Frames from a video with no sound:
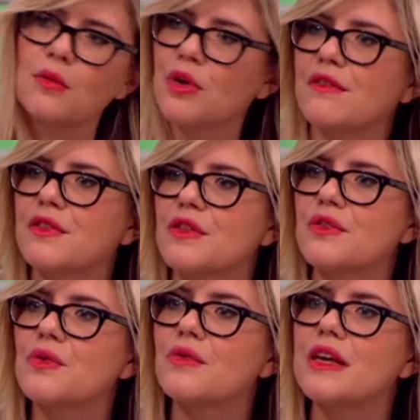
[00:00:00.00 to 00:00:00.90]
Whatever the
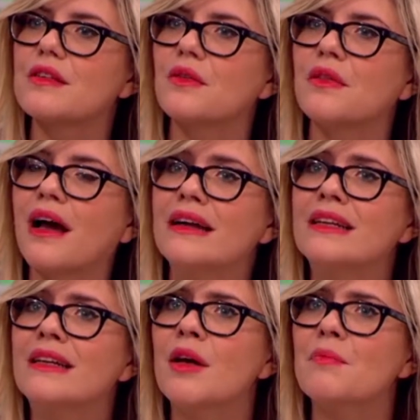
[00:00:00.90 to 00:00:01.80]
story is on that.
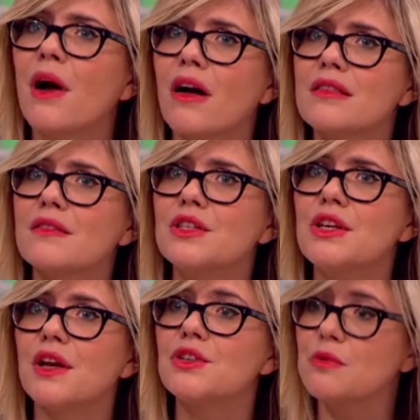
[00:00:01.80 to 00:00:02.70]
But,
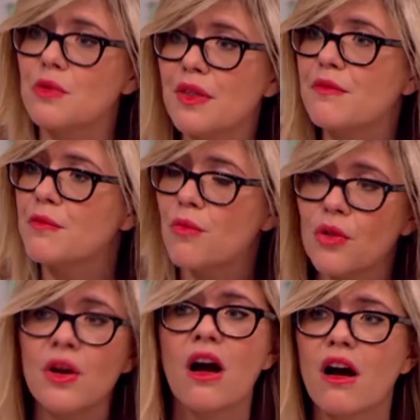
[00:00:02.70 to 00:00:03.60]
you know, she was with him for
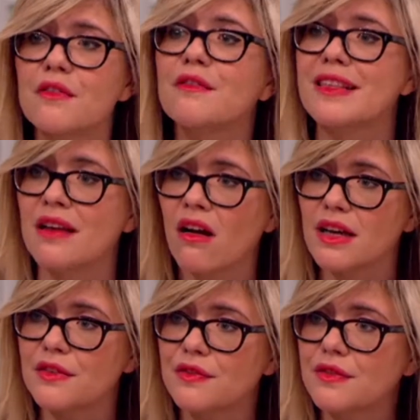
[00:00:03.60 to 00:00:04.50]
more than half of his
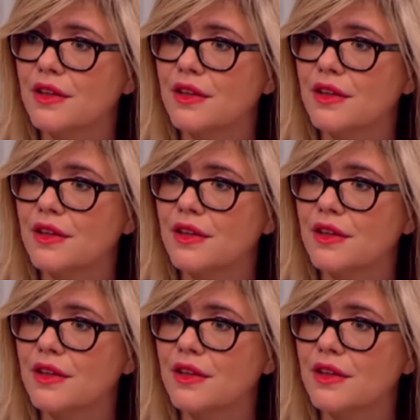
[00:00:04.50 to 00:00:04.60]
life.